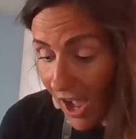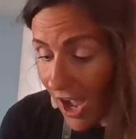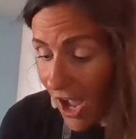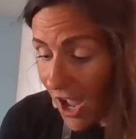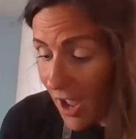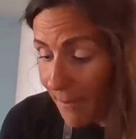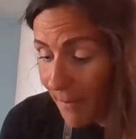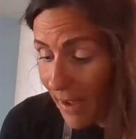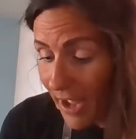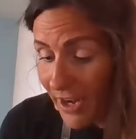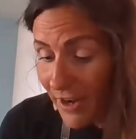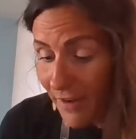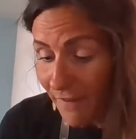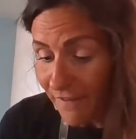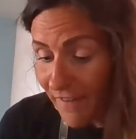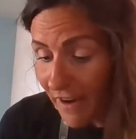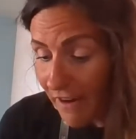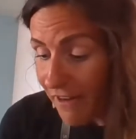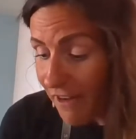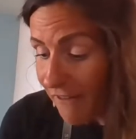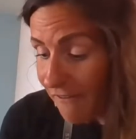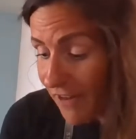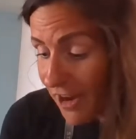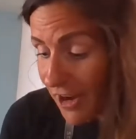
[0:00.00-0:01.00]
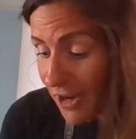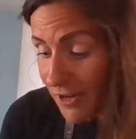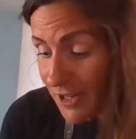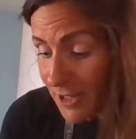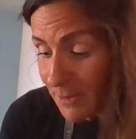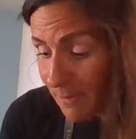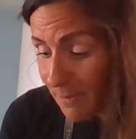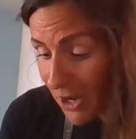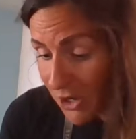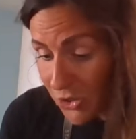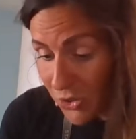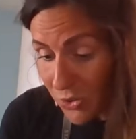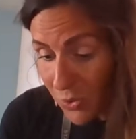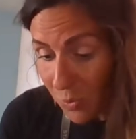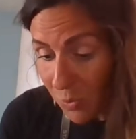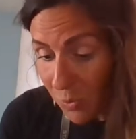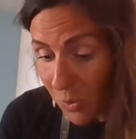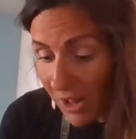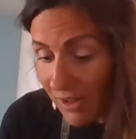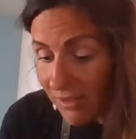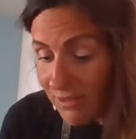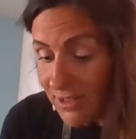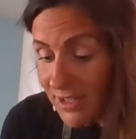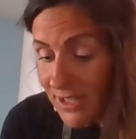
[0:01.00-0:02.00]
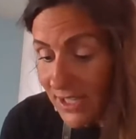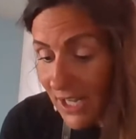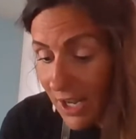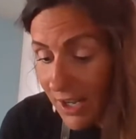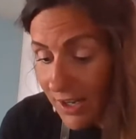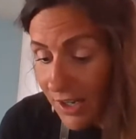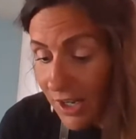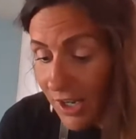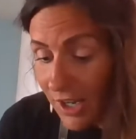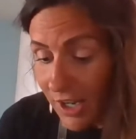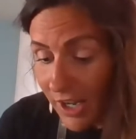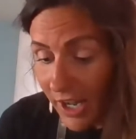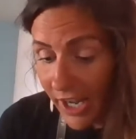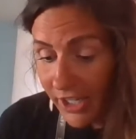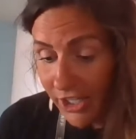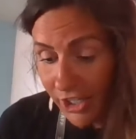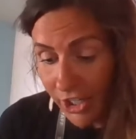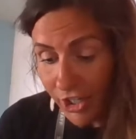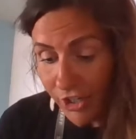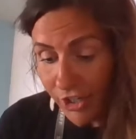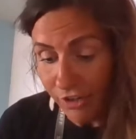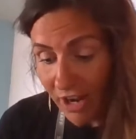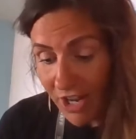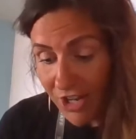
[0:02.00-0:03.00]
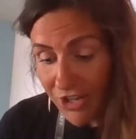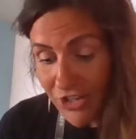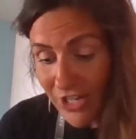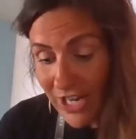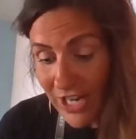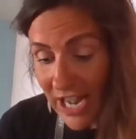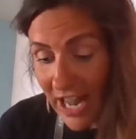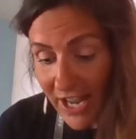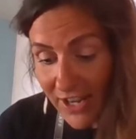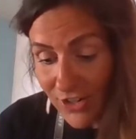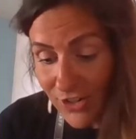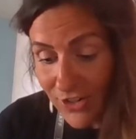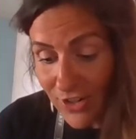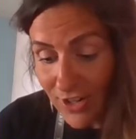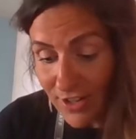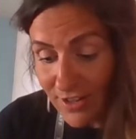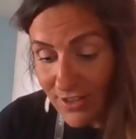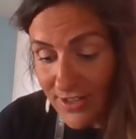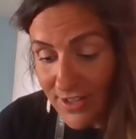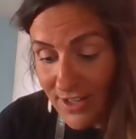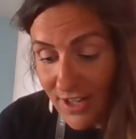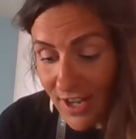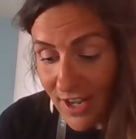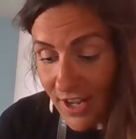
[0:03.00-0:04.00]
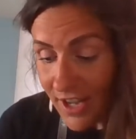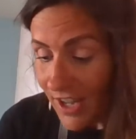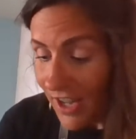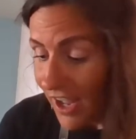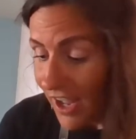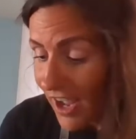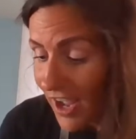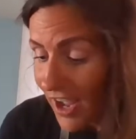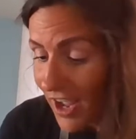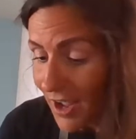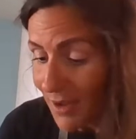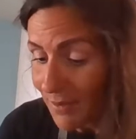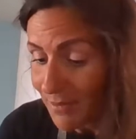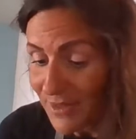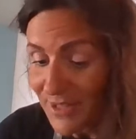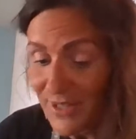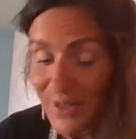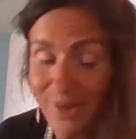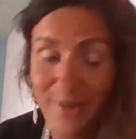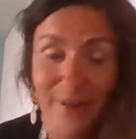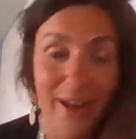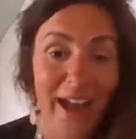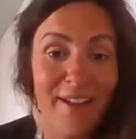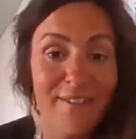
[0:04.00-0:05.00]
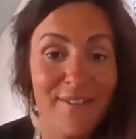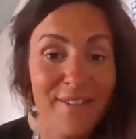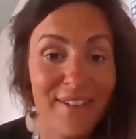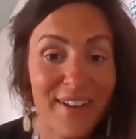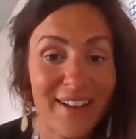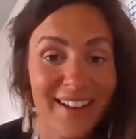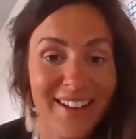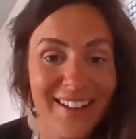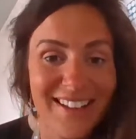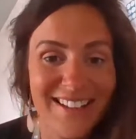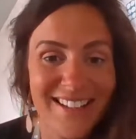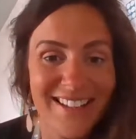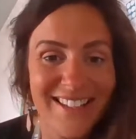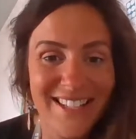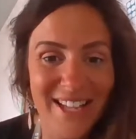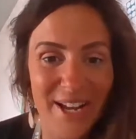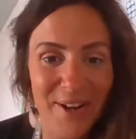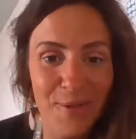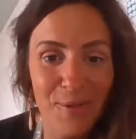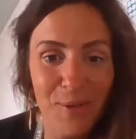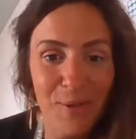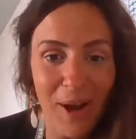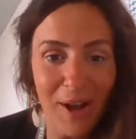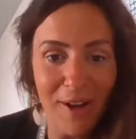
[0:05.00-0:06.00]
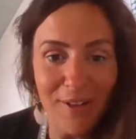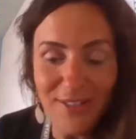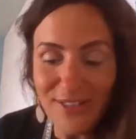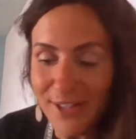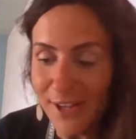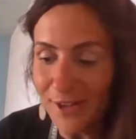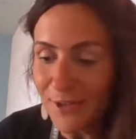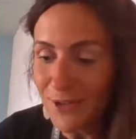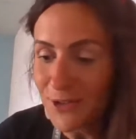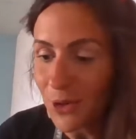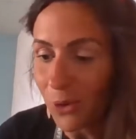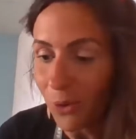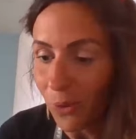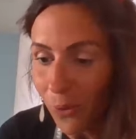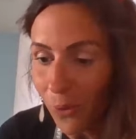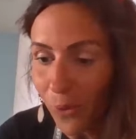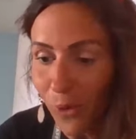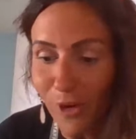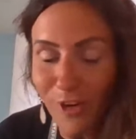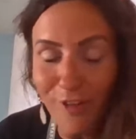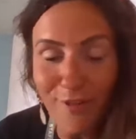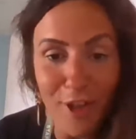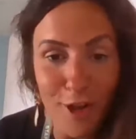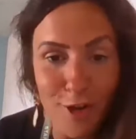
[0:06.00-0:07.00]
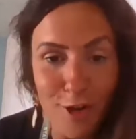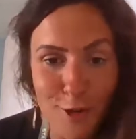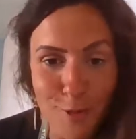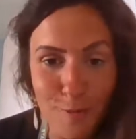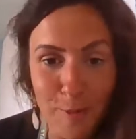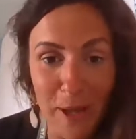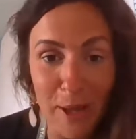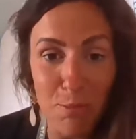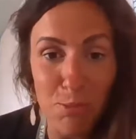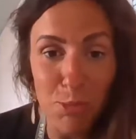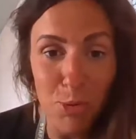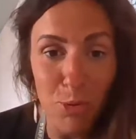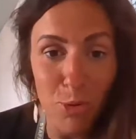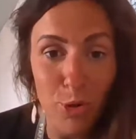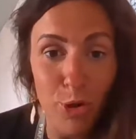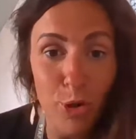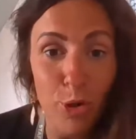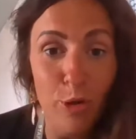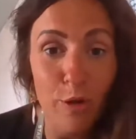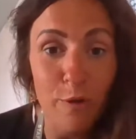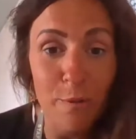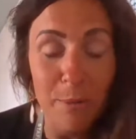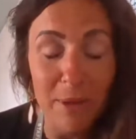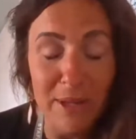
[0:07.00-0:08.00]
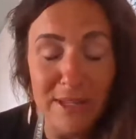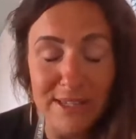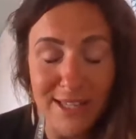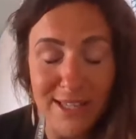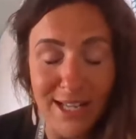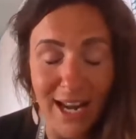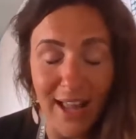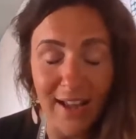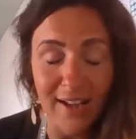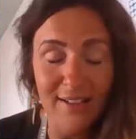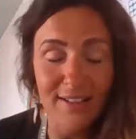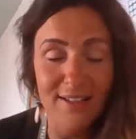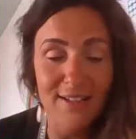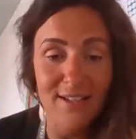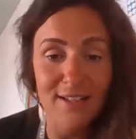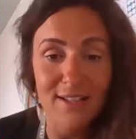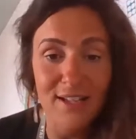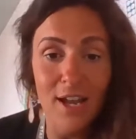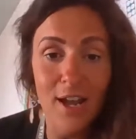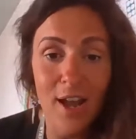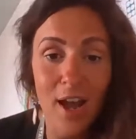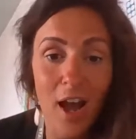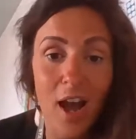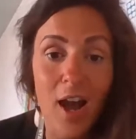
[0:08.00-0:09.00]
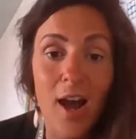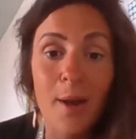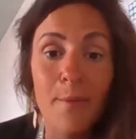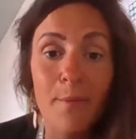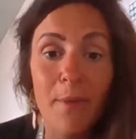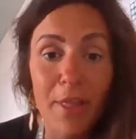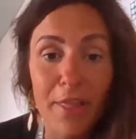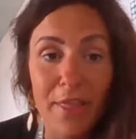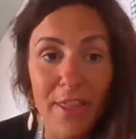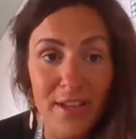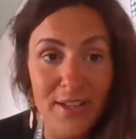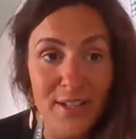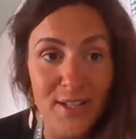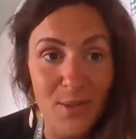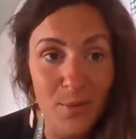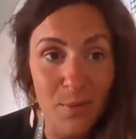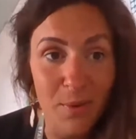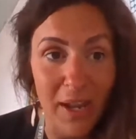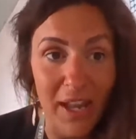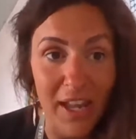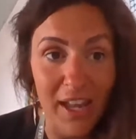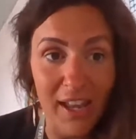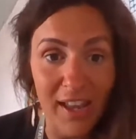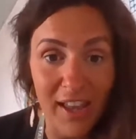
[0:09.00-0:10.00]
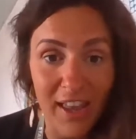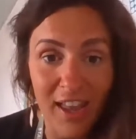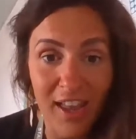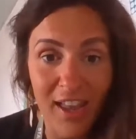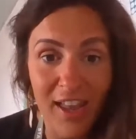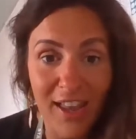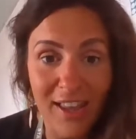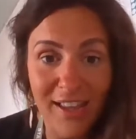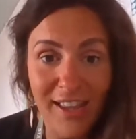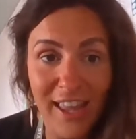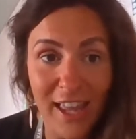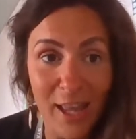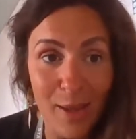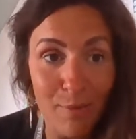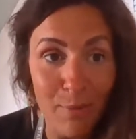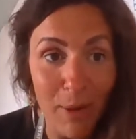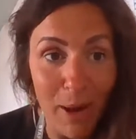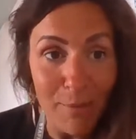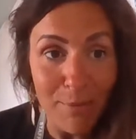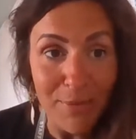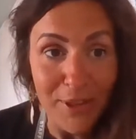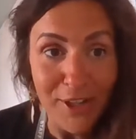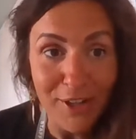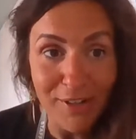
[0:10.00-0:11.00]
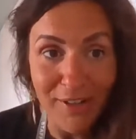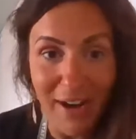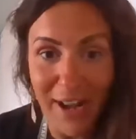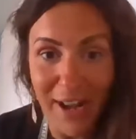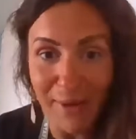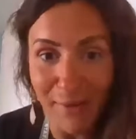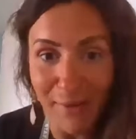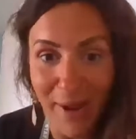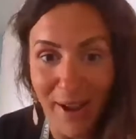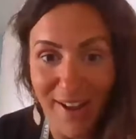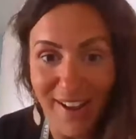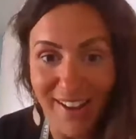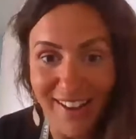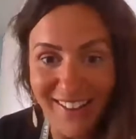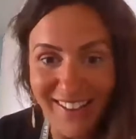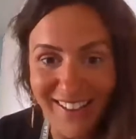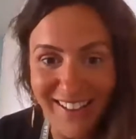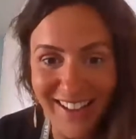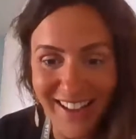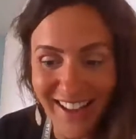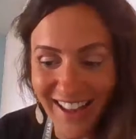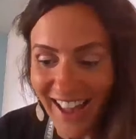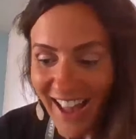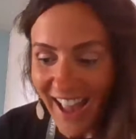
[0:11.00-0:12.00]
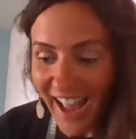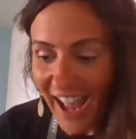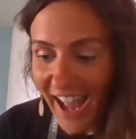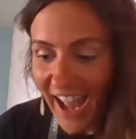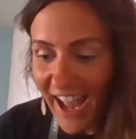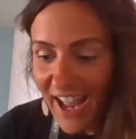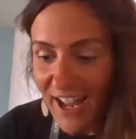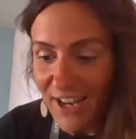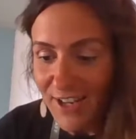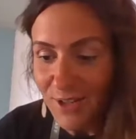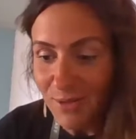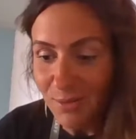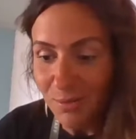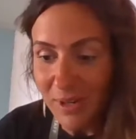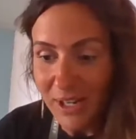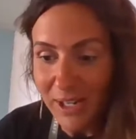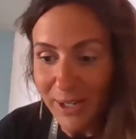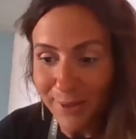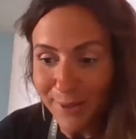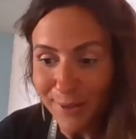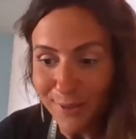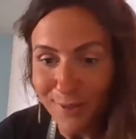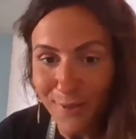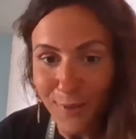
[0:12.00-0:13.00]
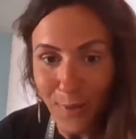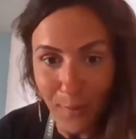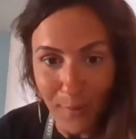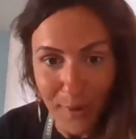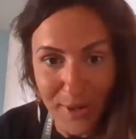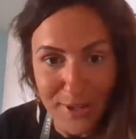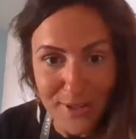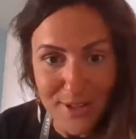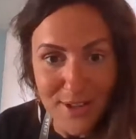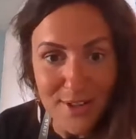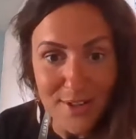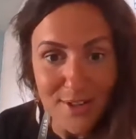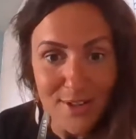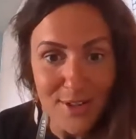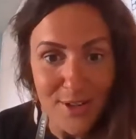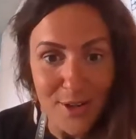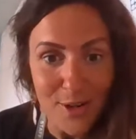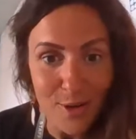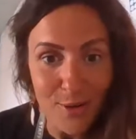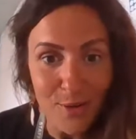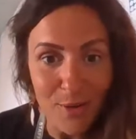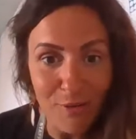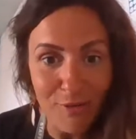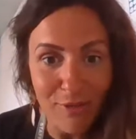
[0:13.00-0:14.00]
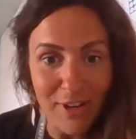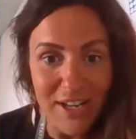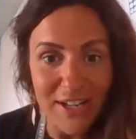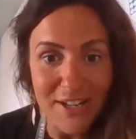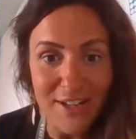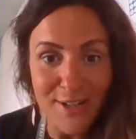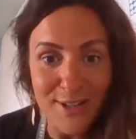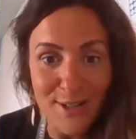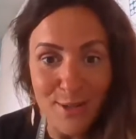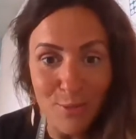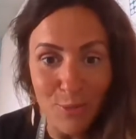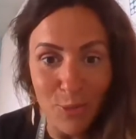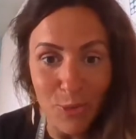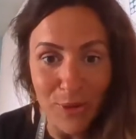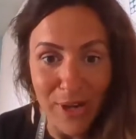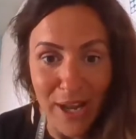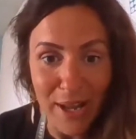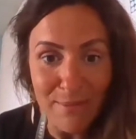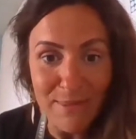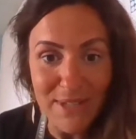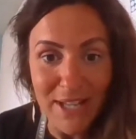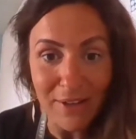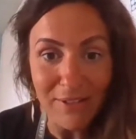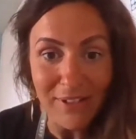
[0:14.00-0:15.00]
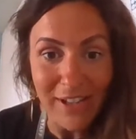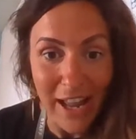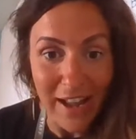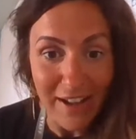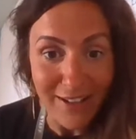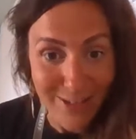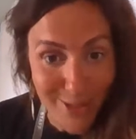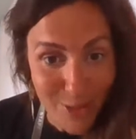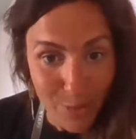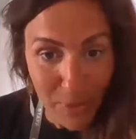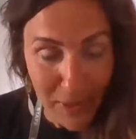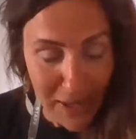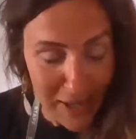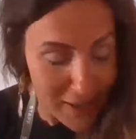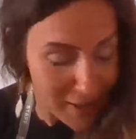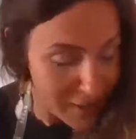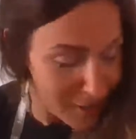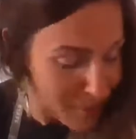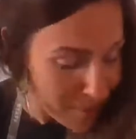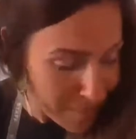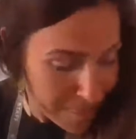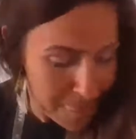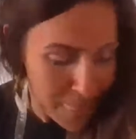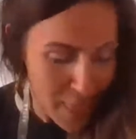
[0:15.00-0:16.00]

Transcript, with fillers: Um, and a very, very special well done and congratulations um, to Ever. So well done to all of those people who have been selected um, this week. Keep up the great work, and we look forward to reading some more names out next week.